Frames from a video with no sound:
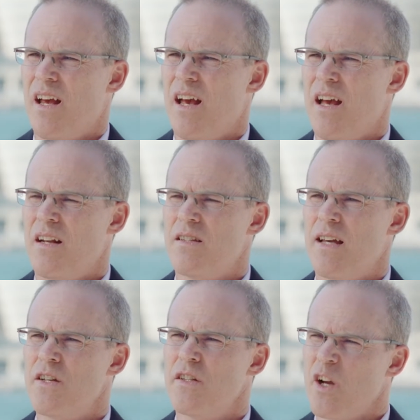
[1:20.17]
And it's
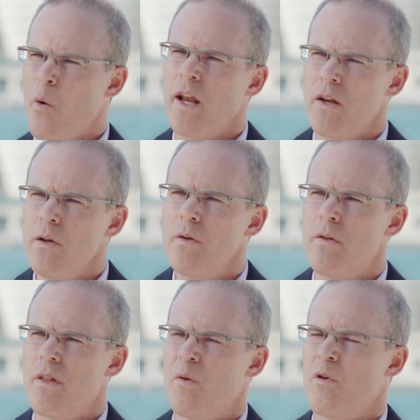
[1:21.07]
actually quite
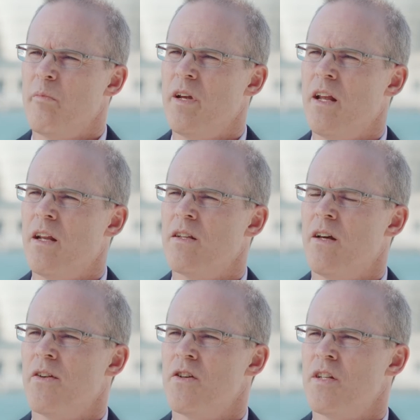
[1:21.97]
new that we're beginning
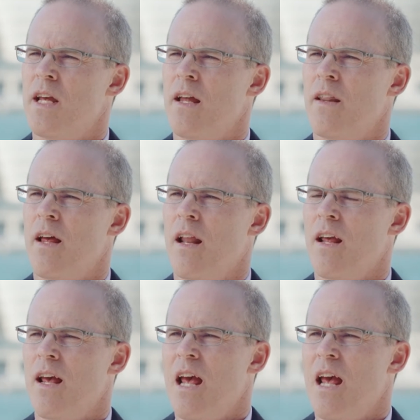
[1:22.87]
to understand that